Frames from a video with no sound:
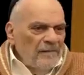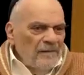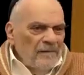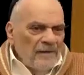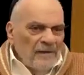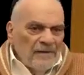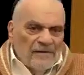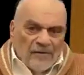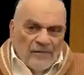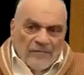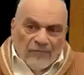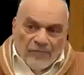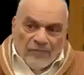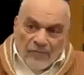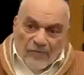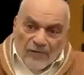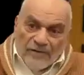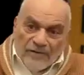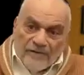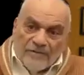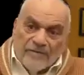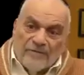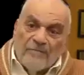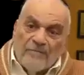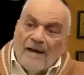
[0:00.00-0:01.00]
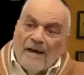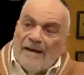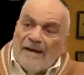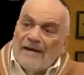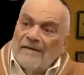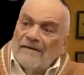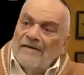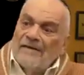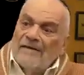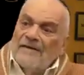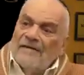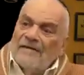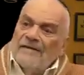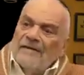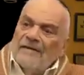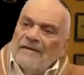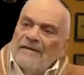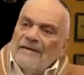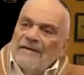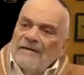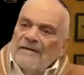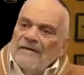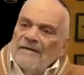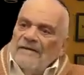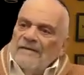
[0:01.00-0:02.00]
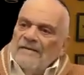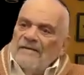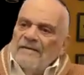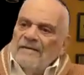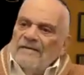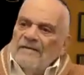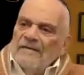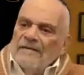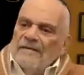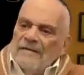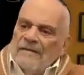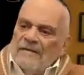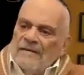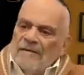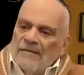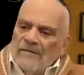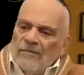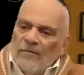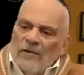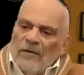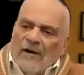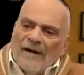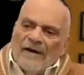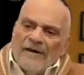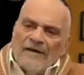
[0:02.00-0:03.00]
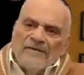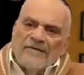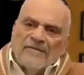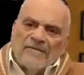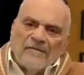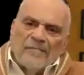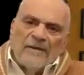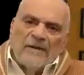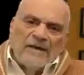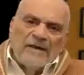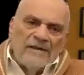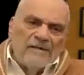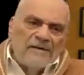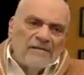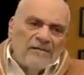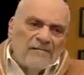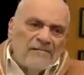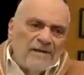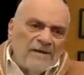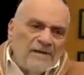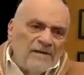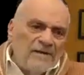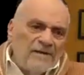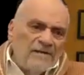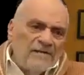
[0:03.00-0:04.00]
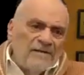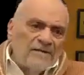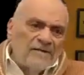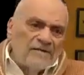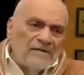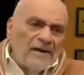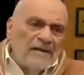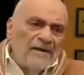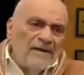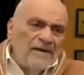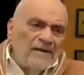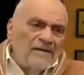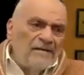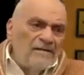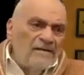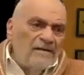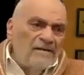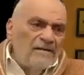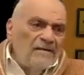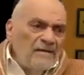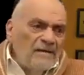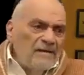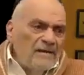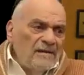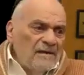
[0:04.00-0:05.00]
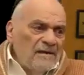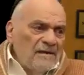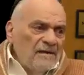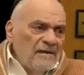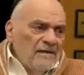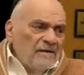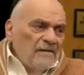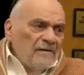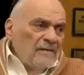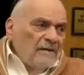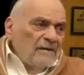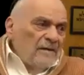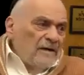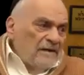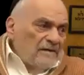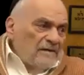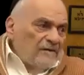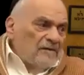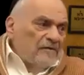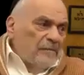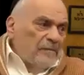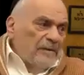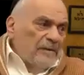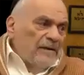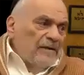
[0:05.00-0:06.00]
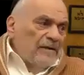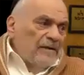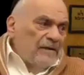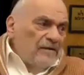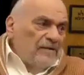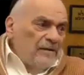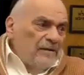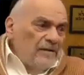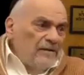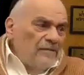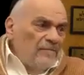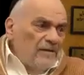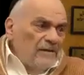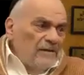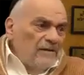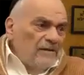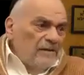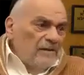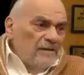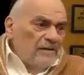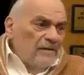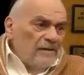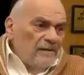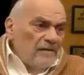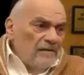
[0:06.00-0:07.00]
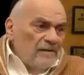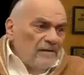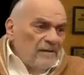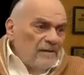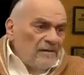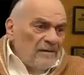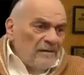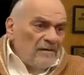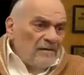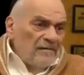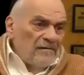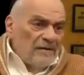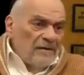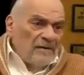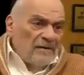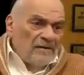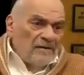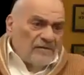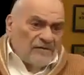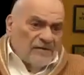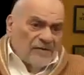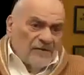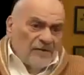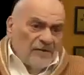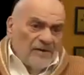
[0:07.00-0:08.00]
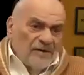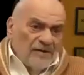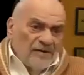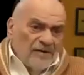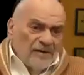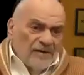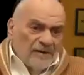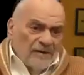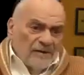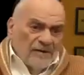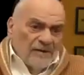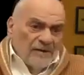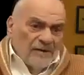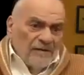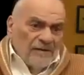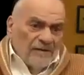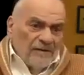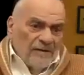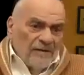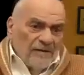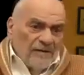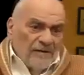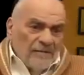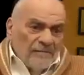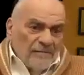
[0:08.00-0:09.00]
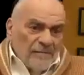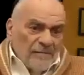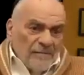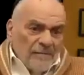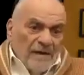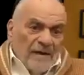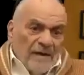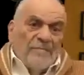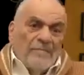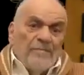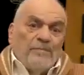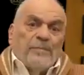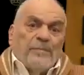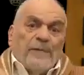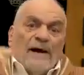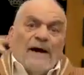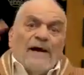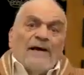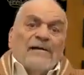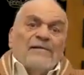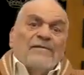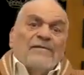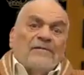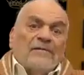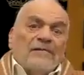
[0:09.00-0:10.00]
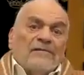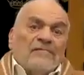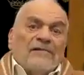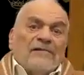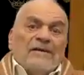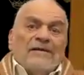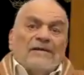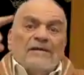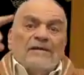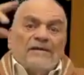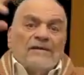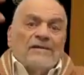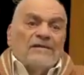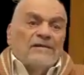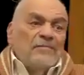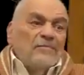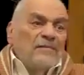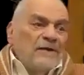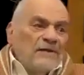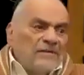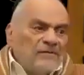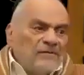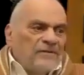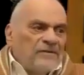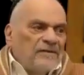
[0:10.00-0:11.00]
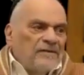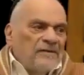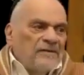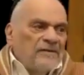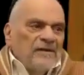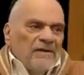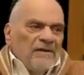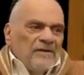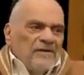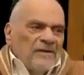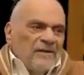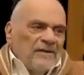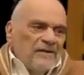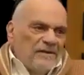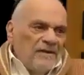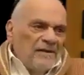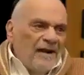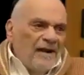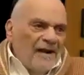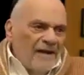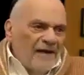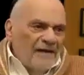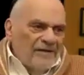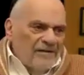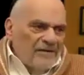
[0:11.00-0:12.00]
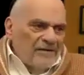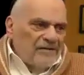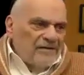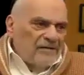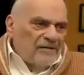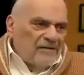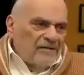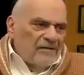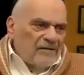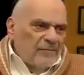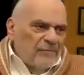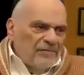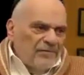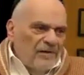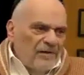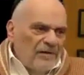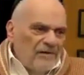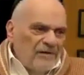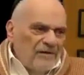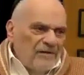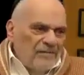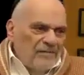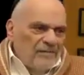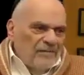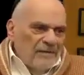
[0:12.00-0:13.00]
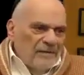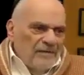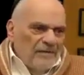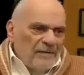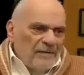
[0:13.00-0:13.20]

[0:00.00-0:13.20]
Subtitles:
At the fourth Makkah, the wise men already said, Etzba Elohimi, they already saw. And Paro already admits that God is supreme.